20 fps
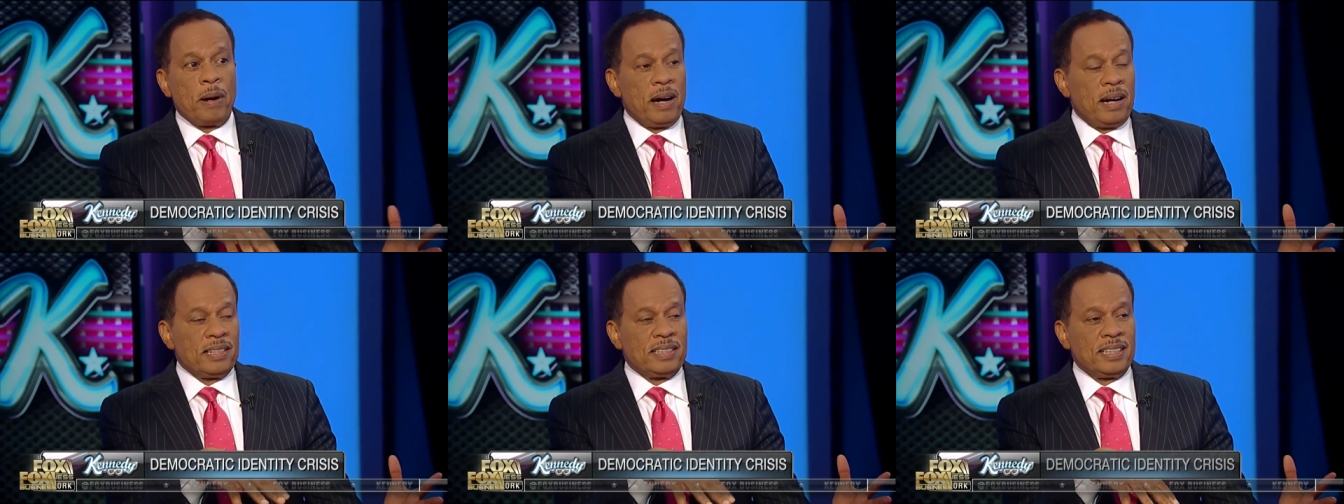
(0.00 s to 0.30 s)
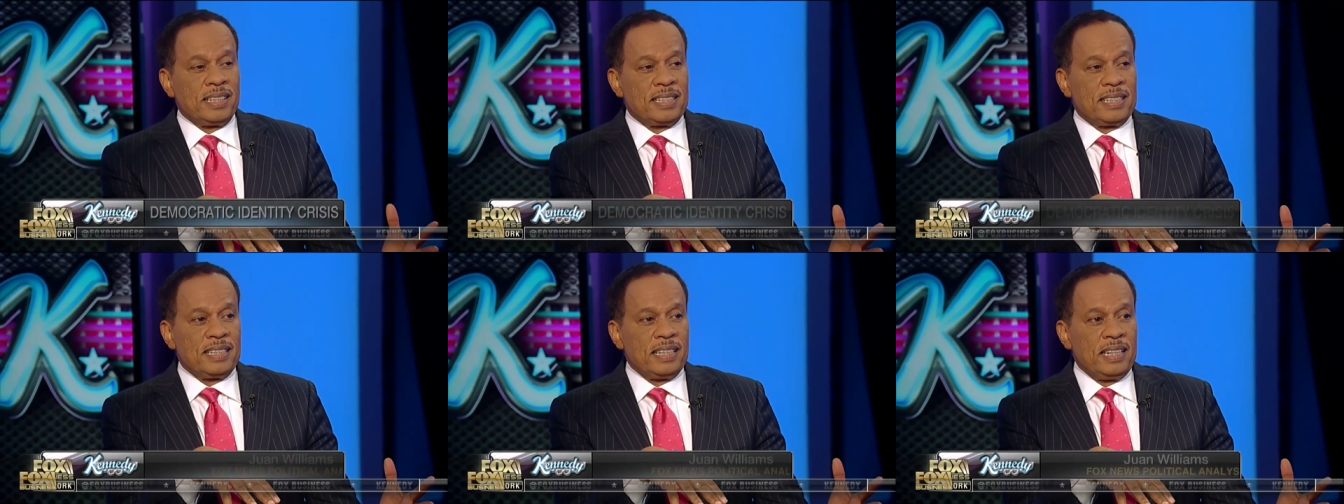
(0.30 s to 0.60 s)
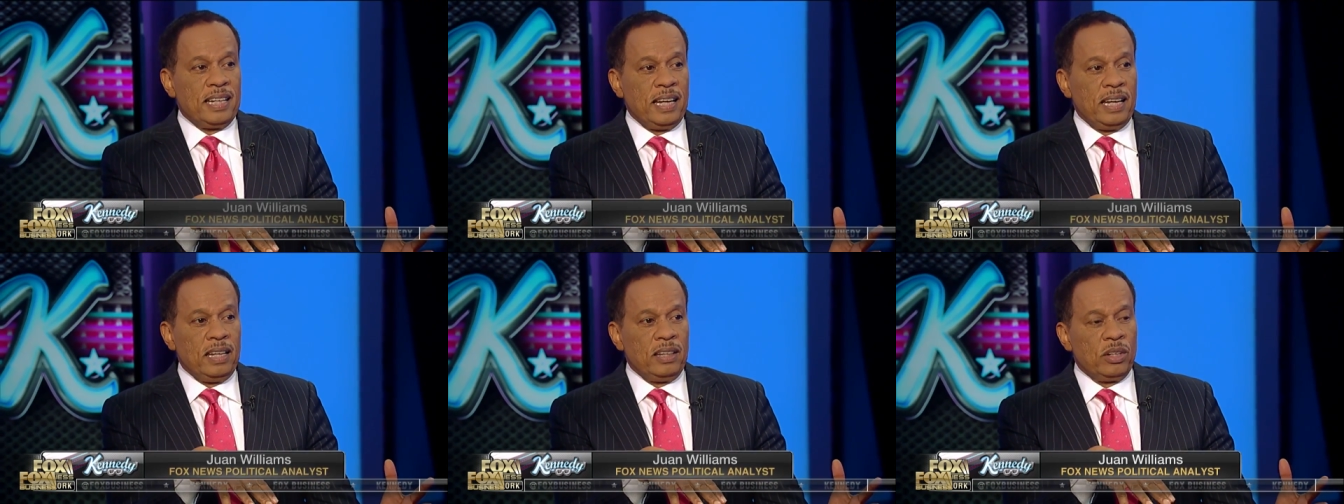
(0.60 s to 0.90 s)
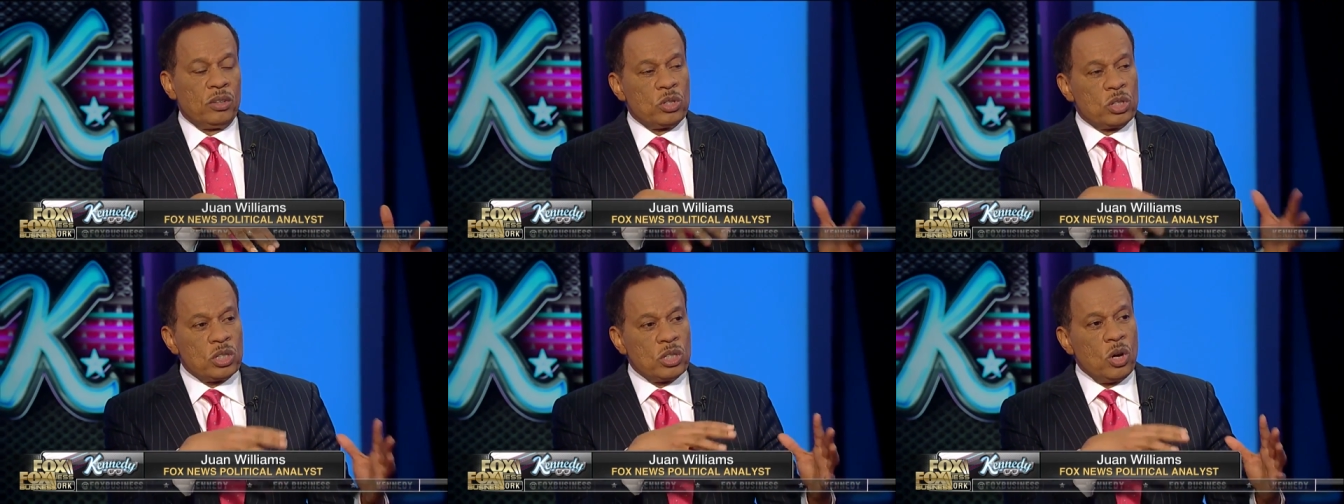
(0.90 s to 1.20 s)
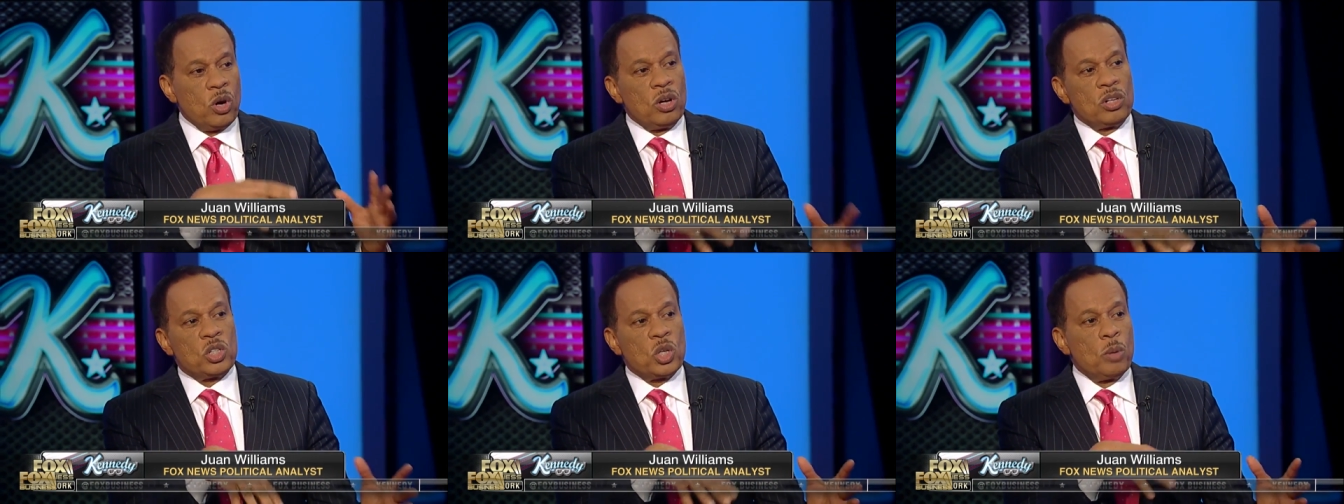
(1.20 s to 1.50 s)
politics today, there's
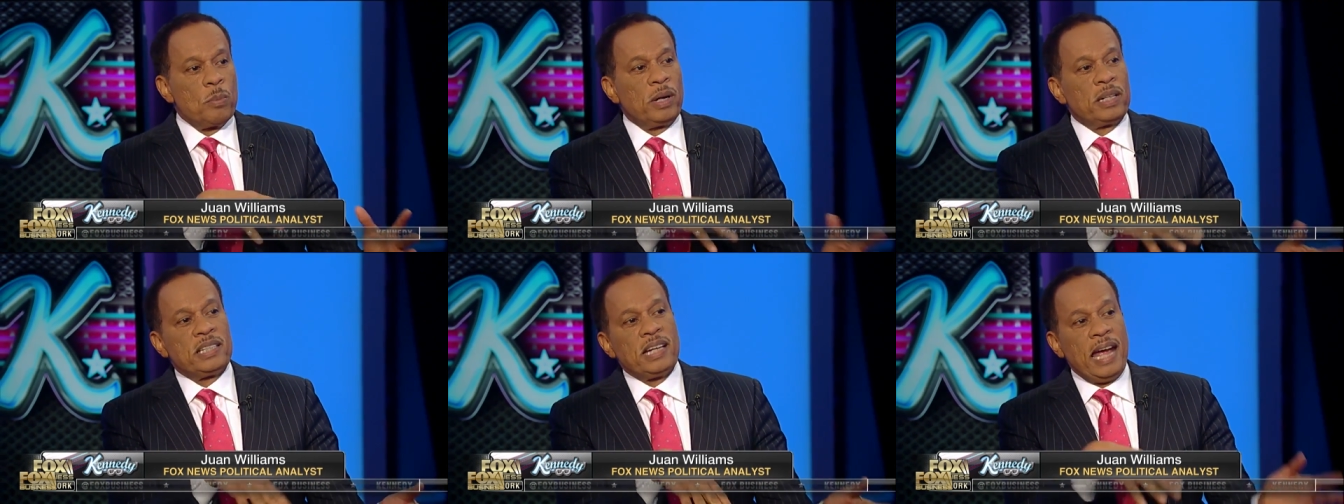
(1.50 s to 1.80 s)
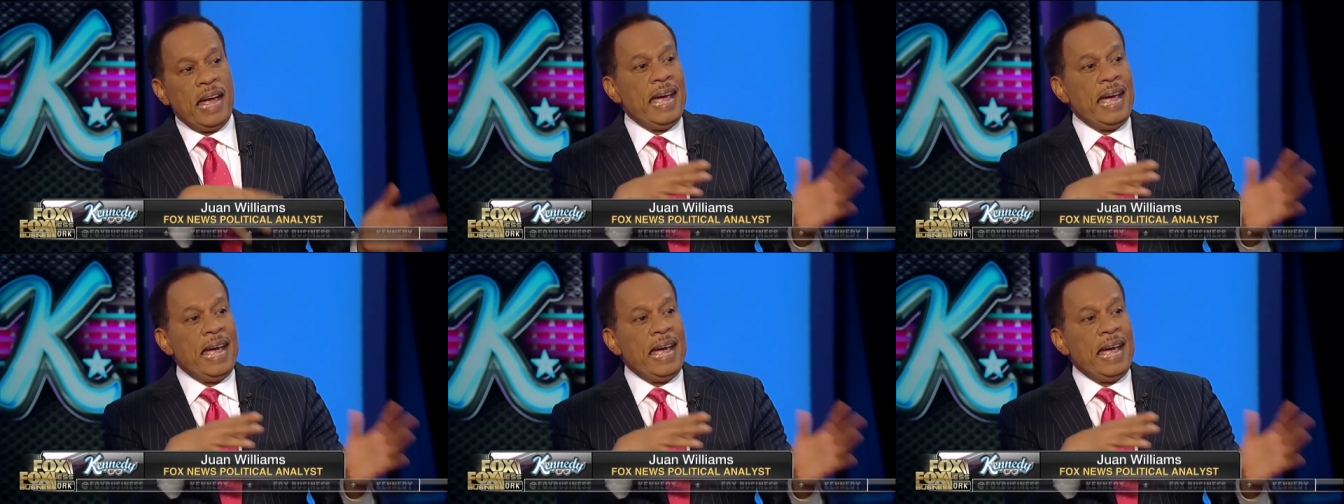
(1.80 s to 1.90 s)
so, so much